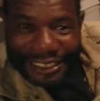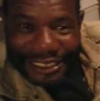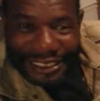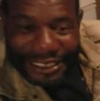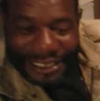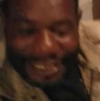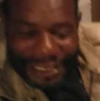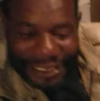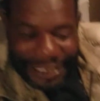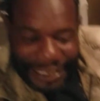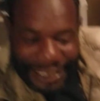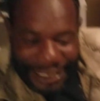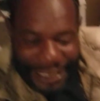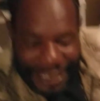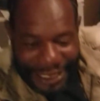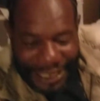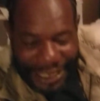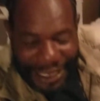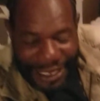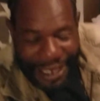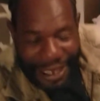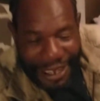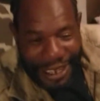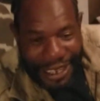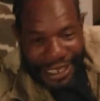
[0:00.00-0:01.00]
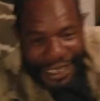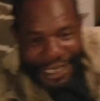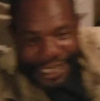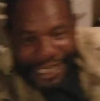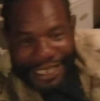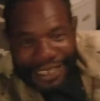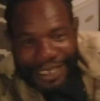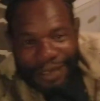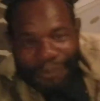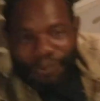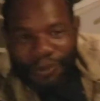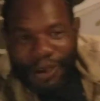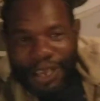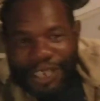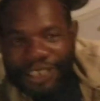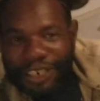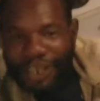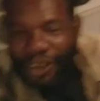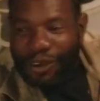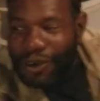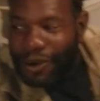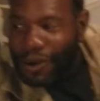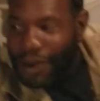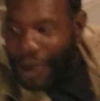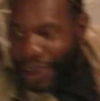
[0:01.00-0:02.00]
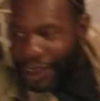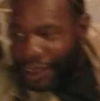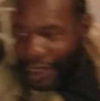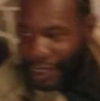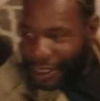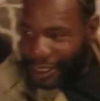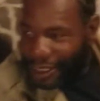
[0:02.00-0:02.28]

It's a pressure cooker.